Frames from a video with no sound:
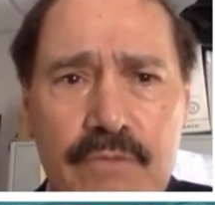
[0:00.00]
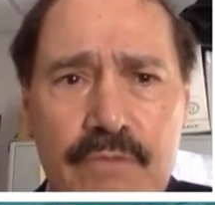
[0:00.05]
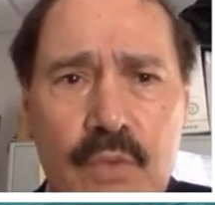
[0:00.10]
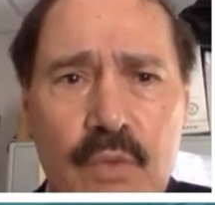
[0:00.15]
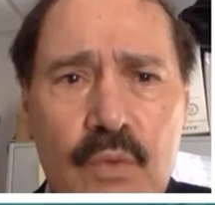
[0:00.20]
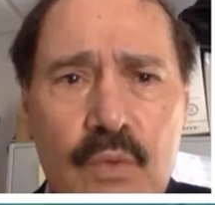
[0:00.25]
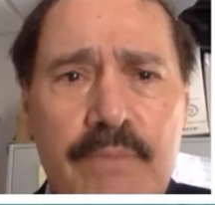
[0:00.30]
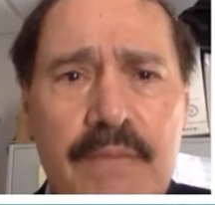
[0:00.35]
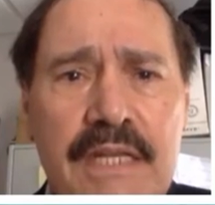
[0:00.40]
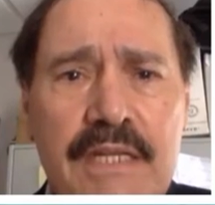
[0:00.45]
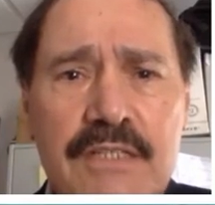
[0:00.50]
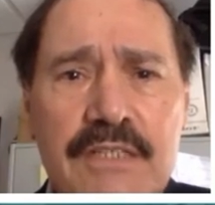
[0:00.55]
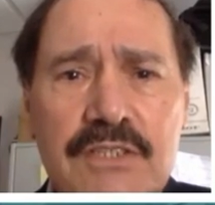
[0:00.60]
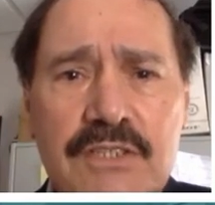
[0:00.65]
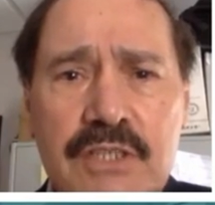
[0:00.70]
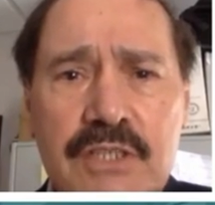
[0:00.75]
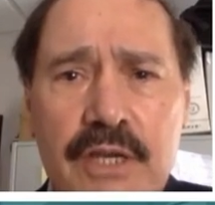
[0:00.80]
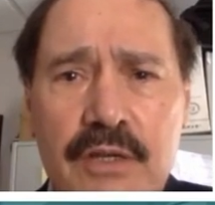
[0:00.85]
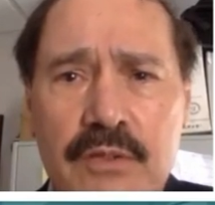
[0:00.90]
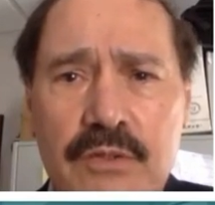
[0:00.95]
Repeated
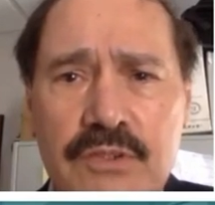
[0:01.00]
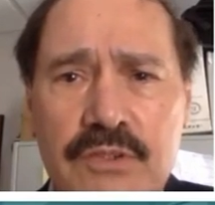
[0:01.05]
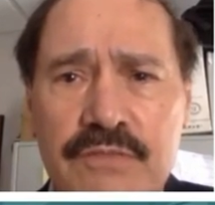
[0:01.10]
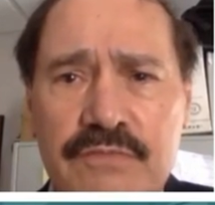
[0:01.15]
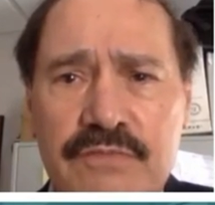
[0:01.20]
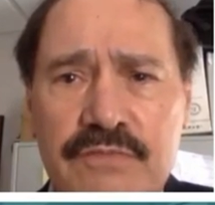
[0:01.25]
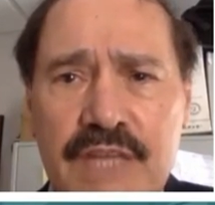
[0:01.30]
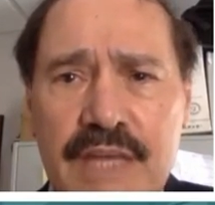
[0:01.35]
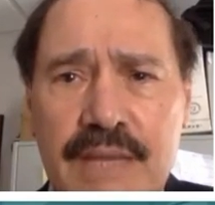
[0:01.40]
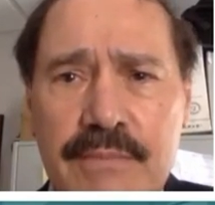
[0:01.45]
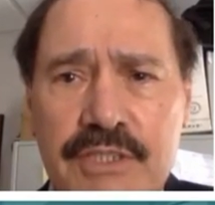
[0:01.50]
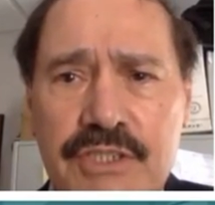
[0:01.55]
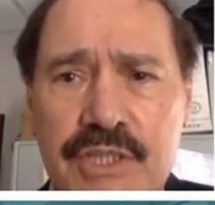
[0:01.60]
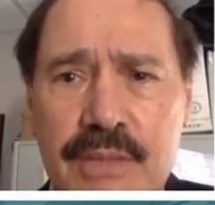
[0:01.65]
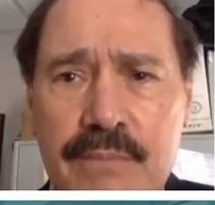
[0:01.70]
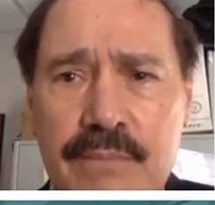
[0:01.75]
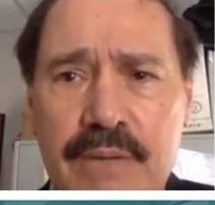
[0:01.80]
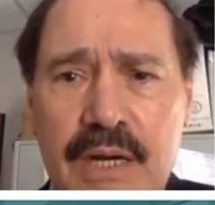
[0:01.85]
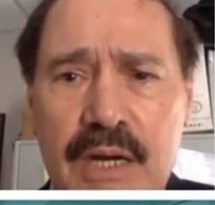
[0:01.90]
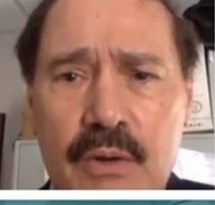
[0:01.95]
cycles of
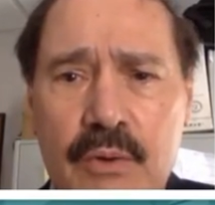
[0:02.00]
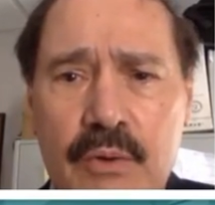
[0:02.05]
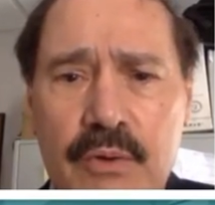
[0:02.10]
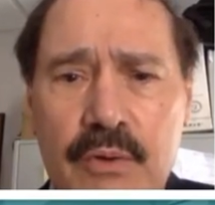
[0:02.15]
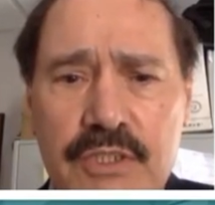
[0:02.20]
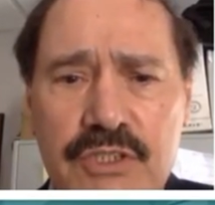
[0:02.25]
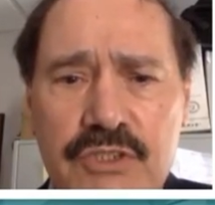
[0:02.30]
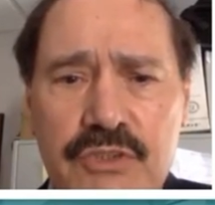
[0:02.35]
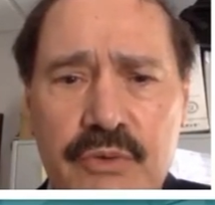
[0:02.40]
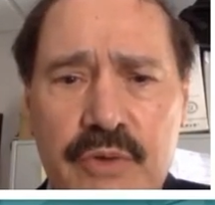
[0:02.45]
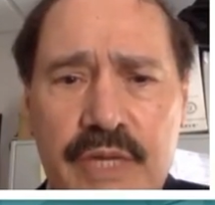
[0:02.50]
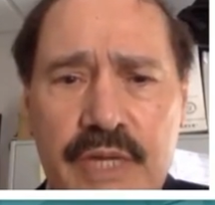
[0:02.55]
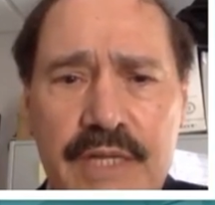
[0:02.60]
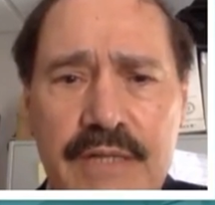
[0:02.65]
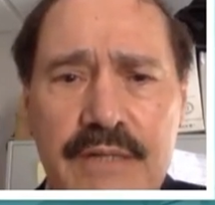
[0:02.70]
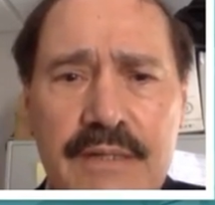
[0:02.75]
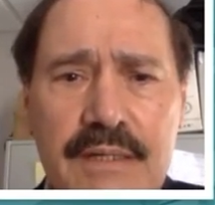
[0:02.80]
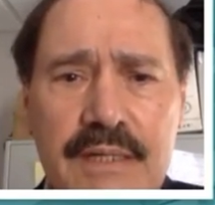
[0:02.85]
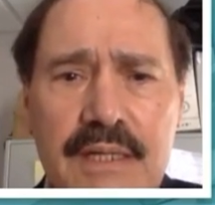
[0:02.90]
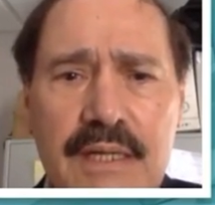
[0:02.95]
damaging power and
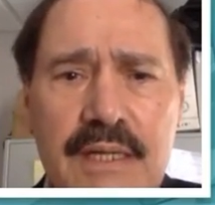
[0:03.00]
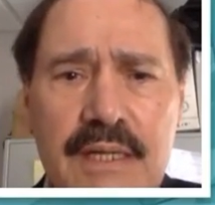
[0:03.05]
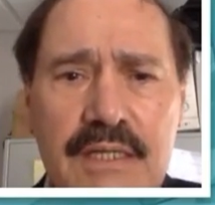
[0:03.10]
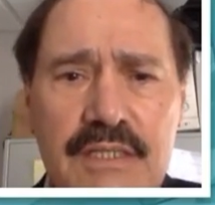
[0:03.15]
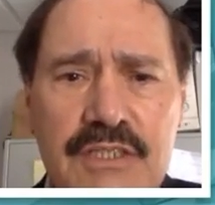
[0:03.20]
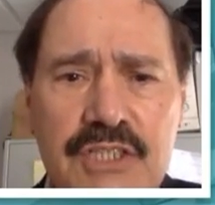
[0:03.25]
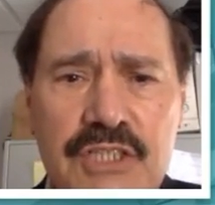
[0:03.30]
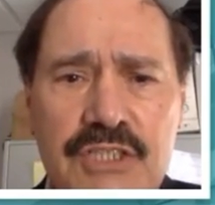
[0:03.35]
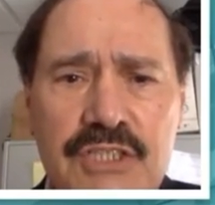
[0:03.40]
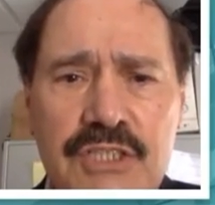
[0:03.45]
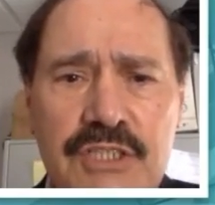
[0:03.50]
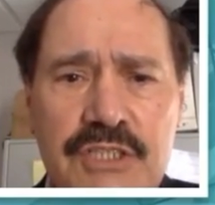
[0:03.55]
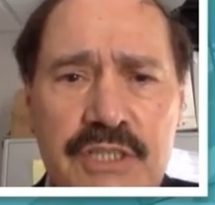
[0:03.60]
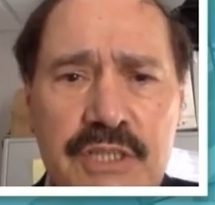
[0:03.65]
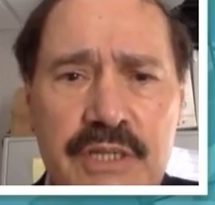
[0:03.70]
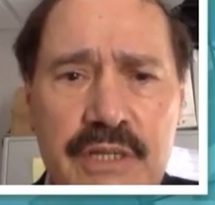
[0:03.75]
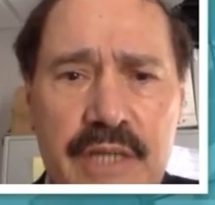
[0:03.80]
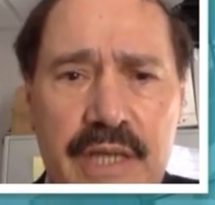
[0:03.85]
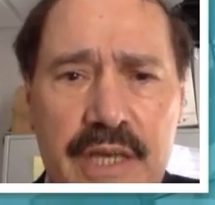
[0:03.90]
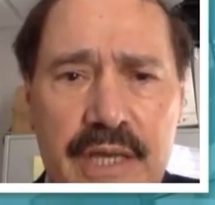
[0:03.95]
strain, just as
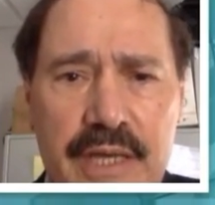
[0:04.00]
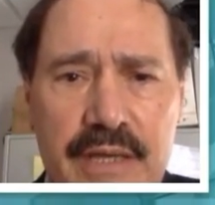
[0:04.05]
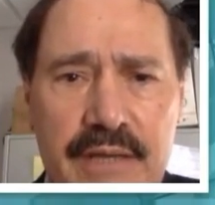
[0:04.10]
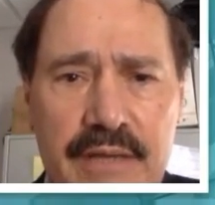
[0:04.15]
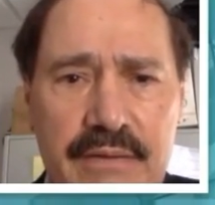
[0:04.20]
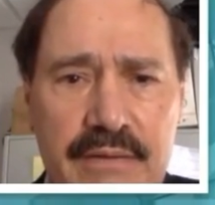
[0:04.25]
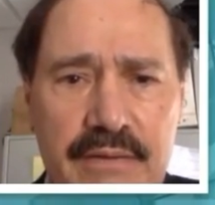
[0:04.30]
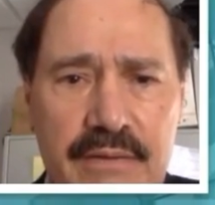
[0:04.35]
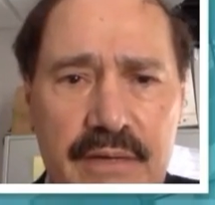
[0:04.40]
in a